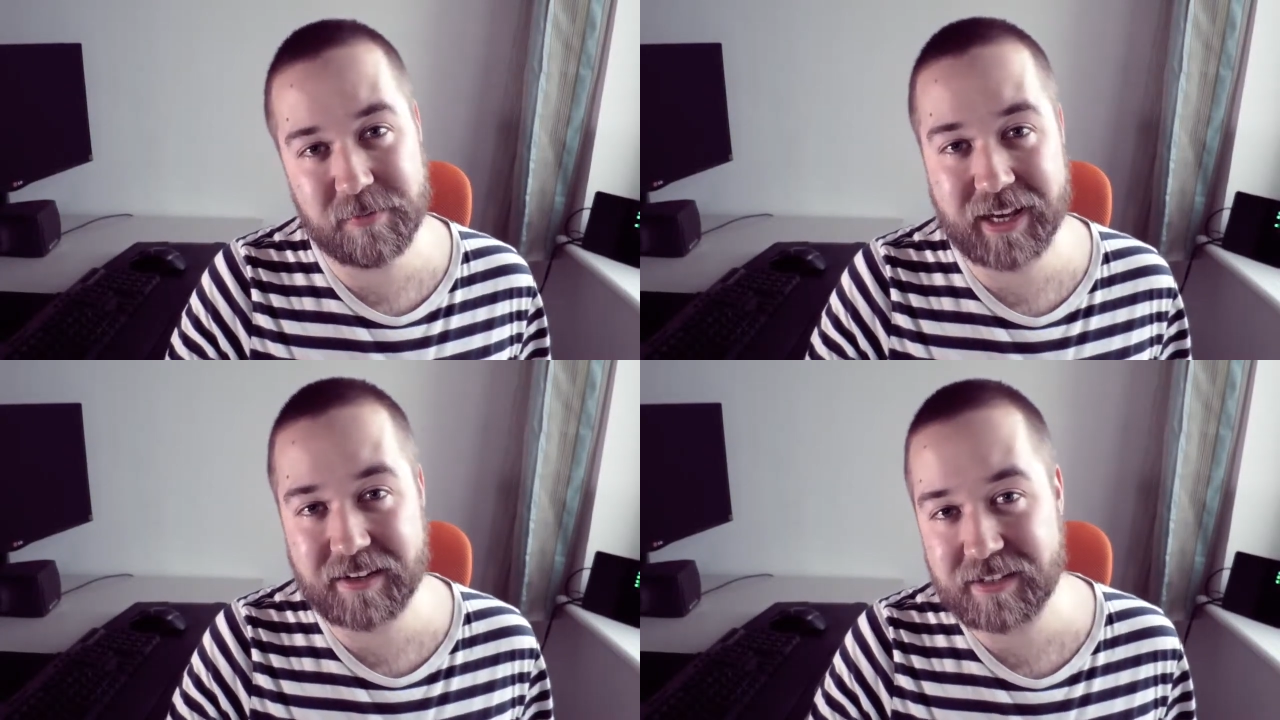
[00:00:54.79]
all
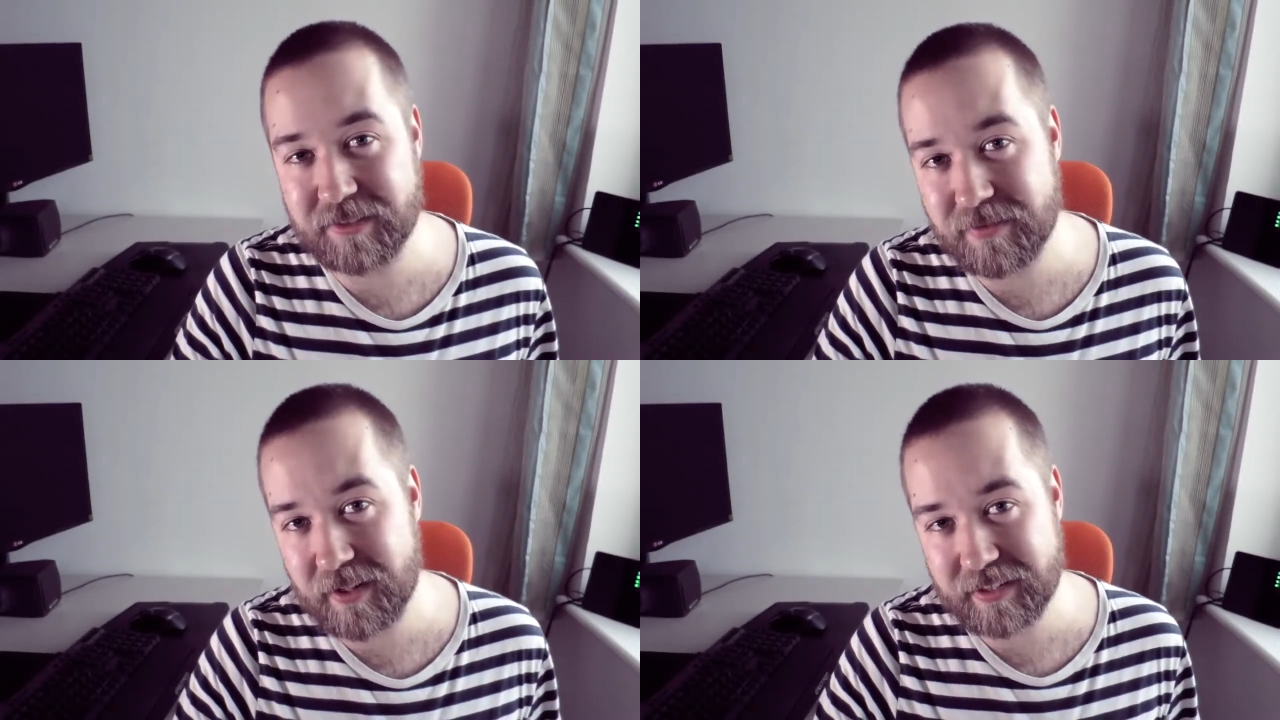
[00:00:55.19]
my
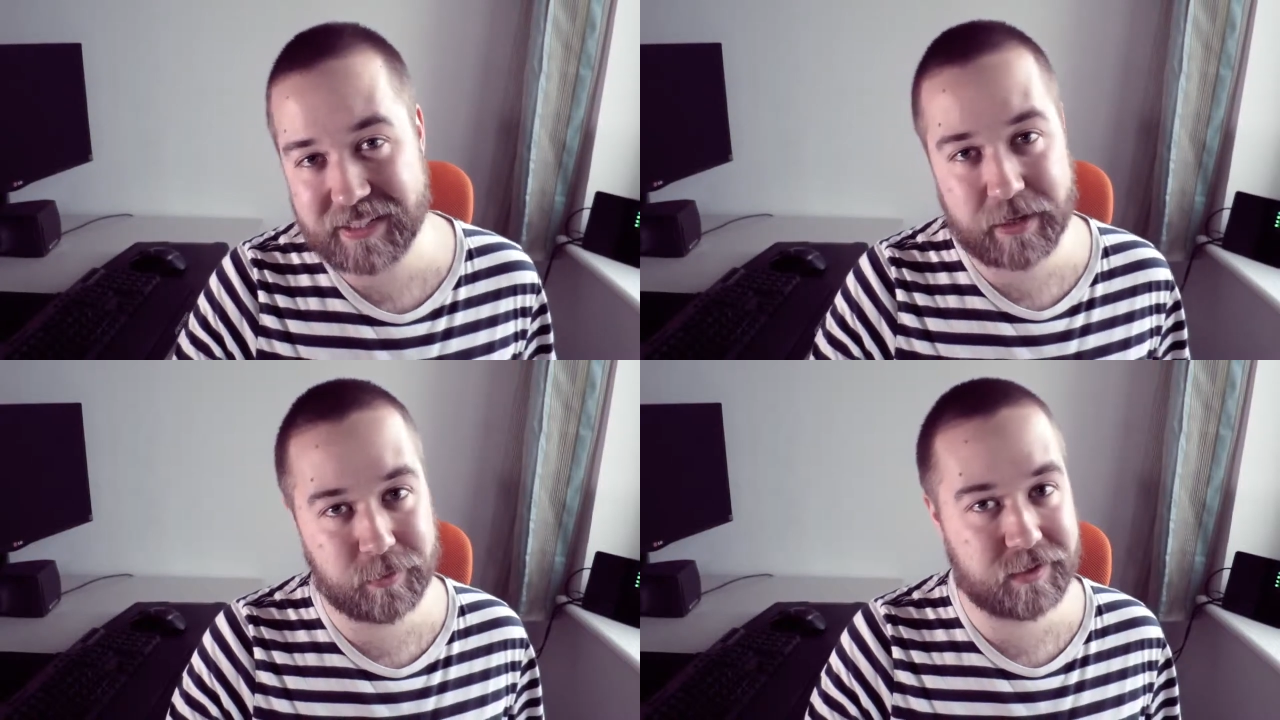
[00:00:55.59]
editing files
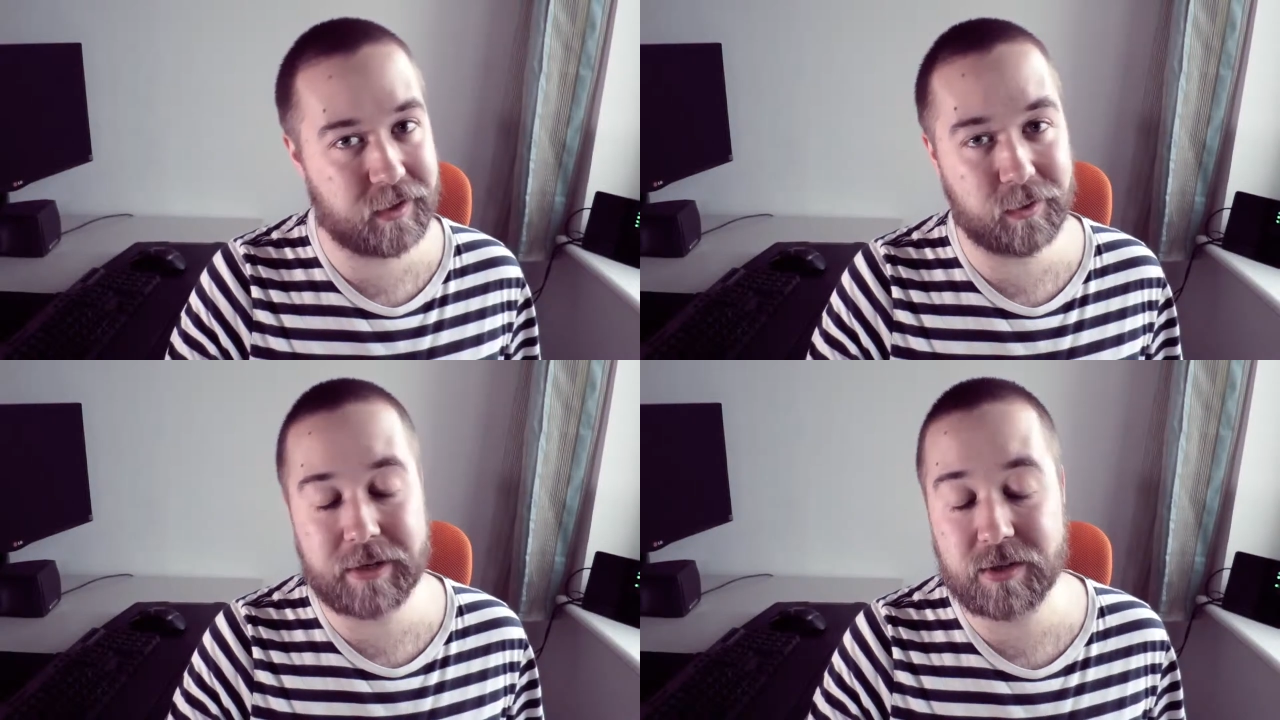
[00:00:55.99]
now,
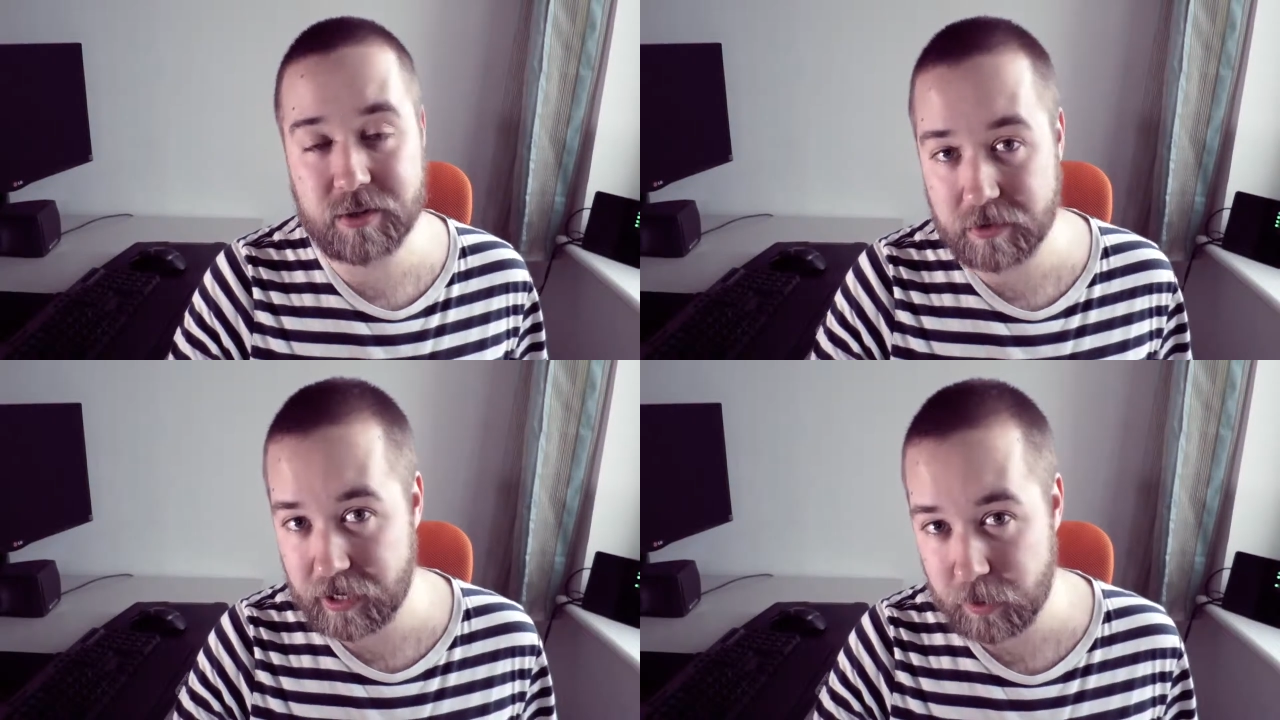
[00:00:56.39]
so it
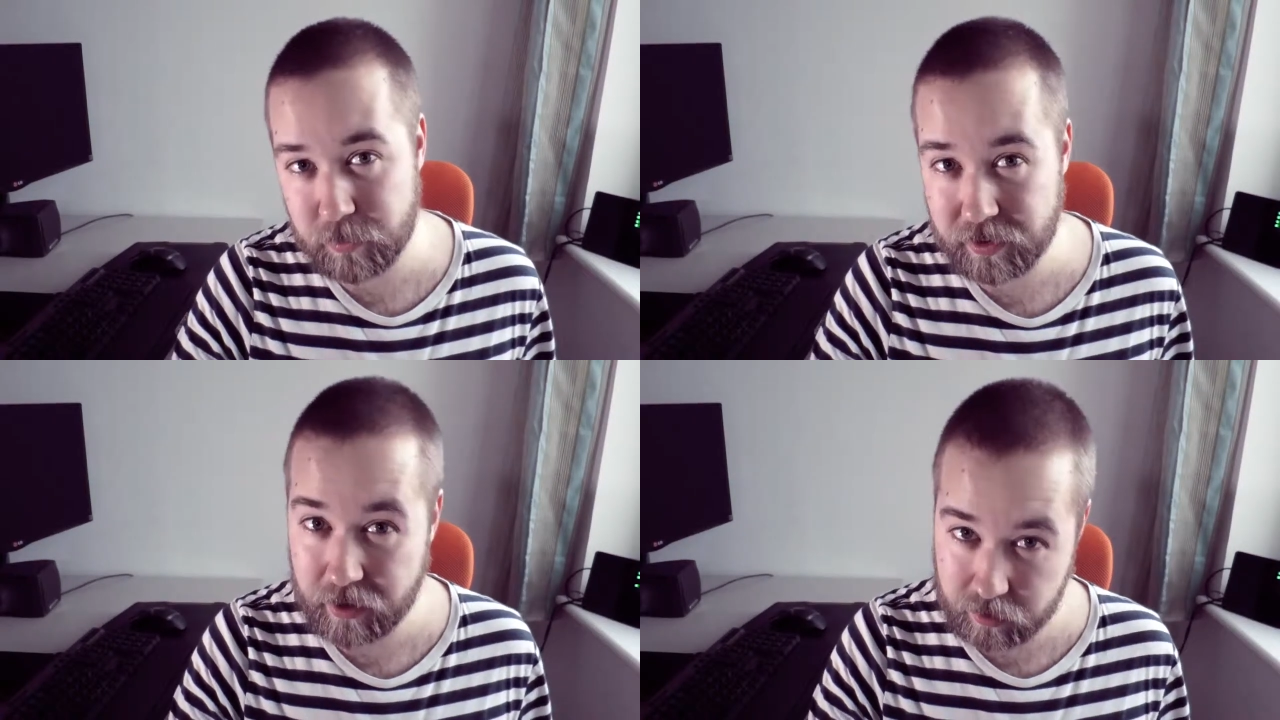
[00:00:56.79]
shouldn't
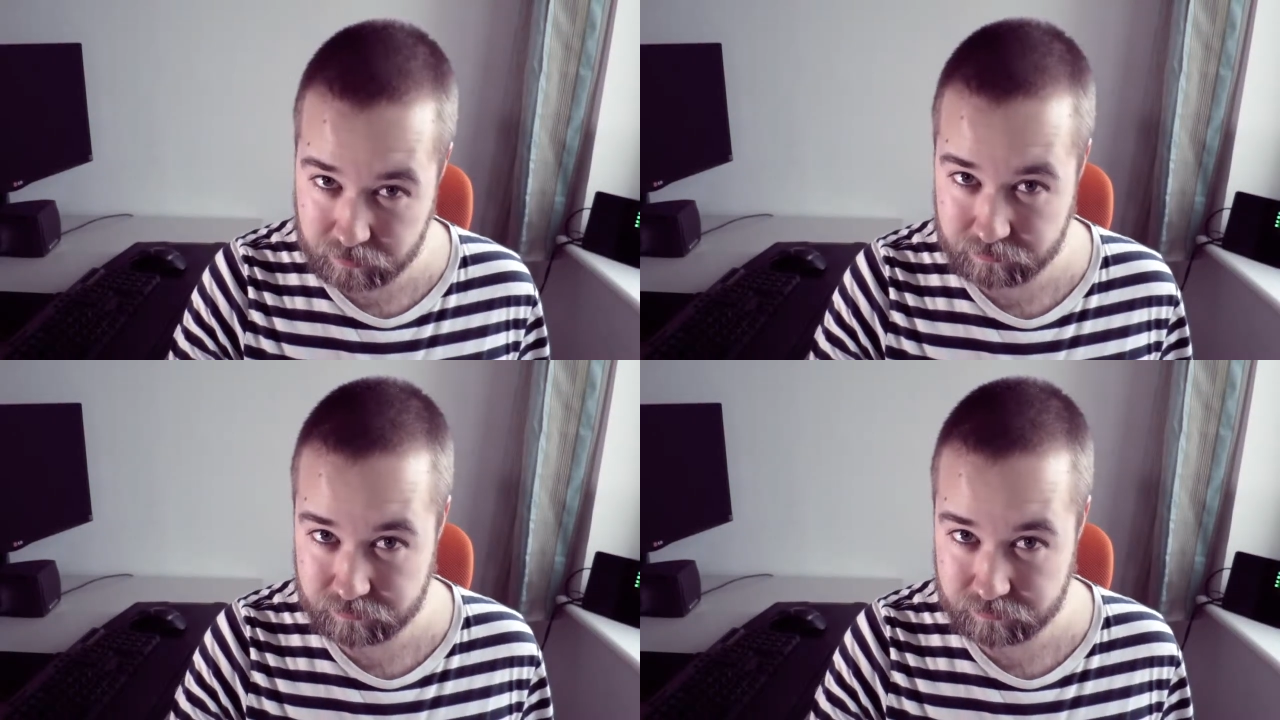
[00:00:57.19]
happen again.